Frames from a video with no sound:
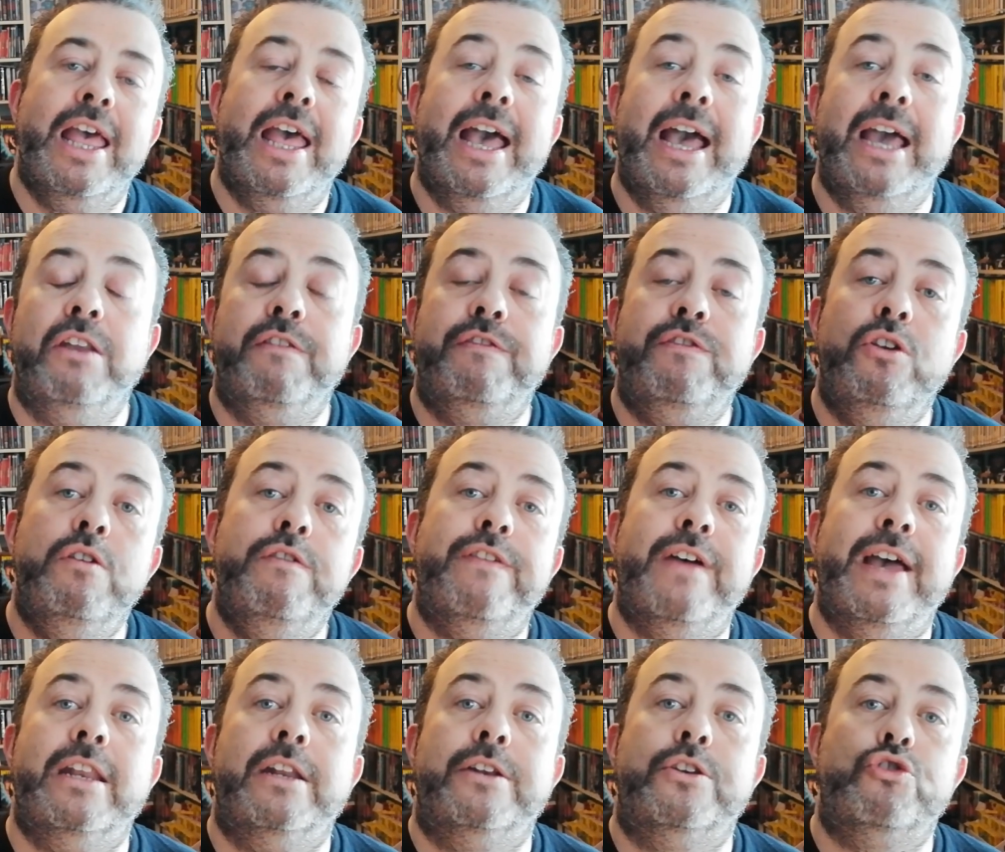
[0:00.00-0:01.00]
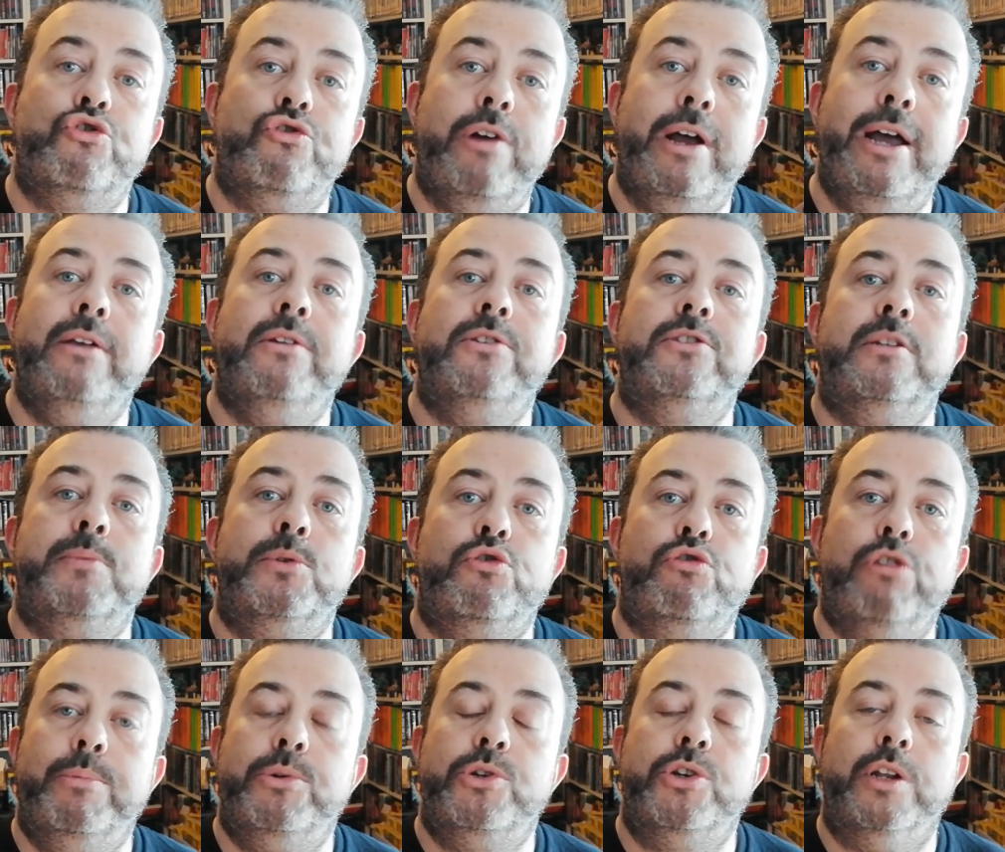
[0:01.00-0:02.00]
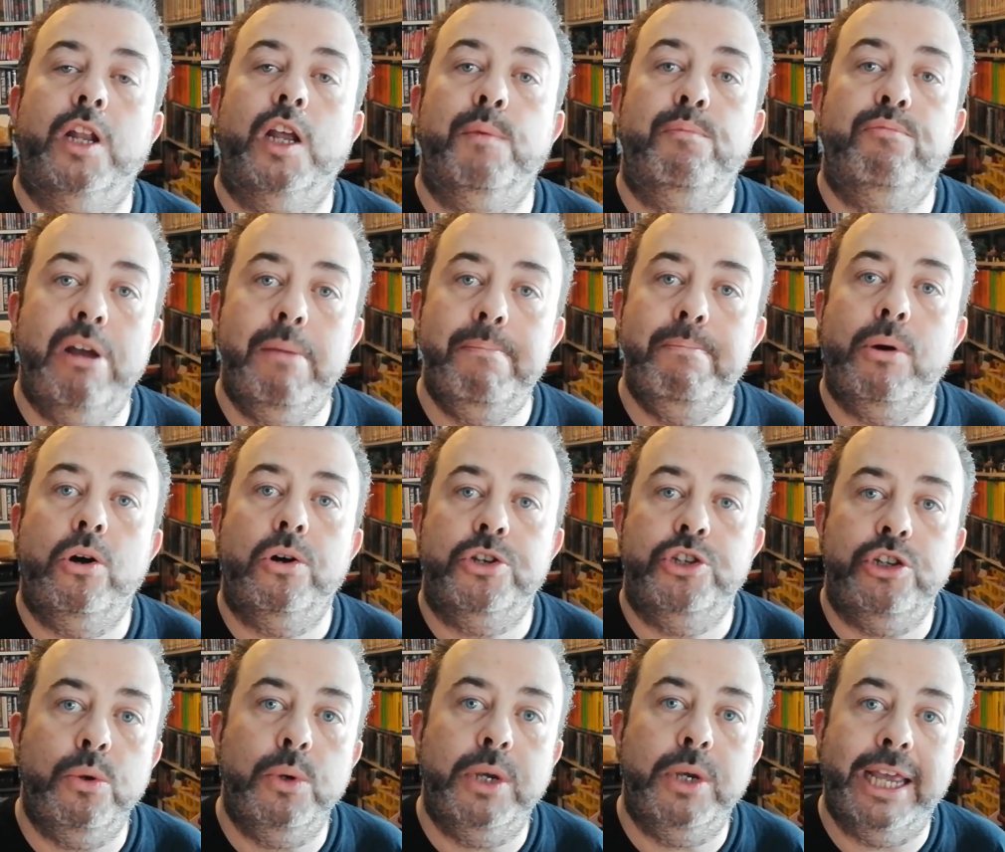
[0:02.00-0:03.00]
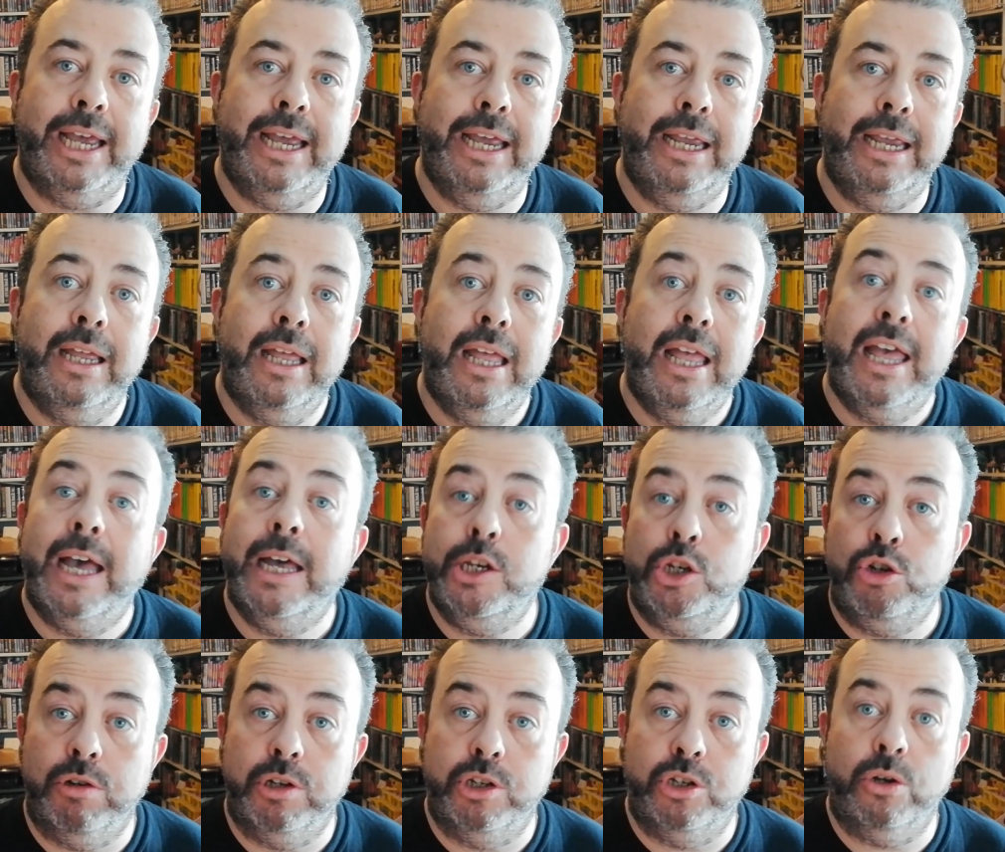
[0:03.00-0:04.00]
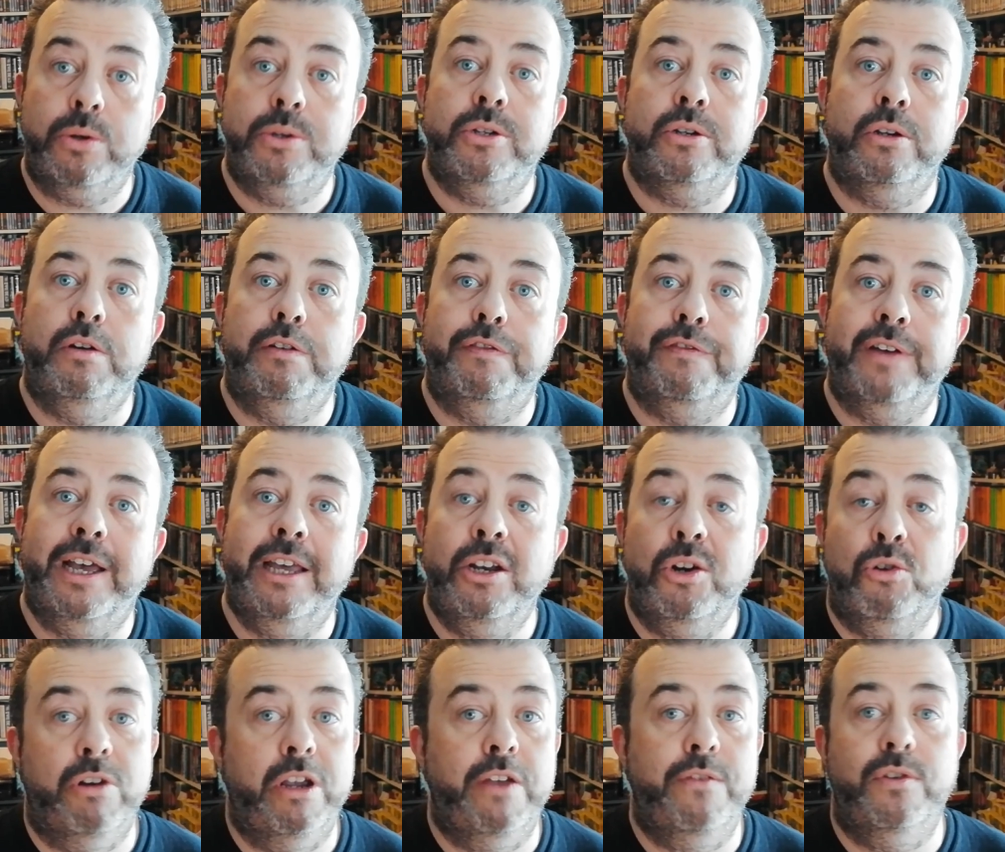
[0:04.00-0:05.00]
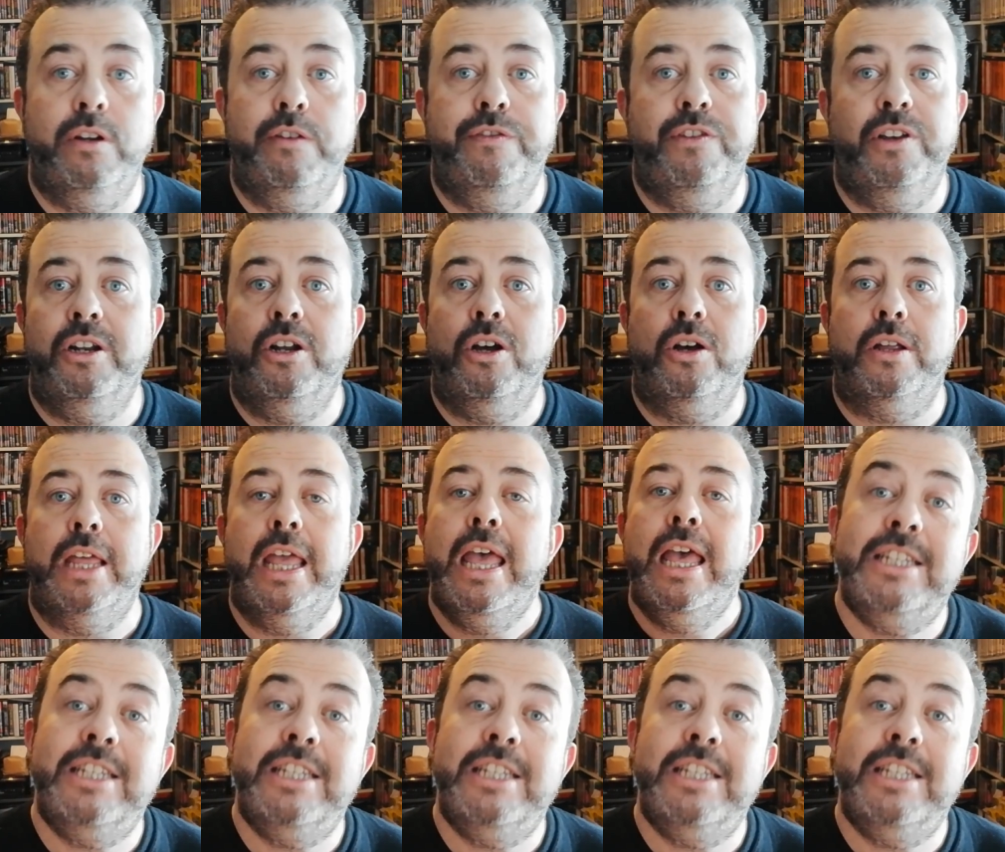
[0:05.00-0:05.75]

and if you've had a trial subscription at Britbox UK and you're a Doctor Who fan, or even if you're not,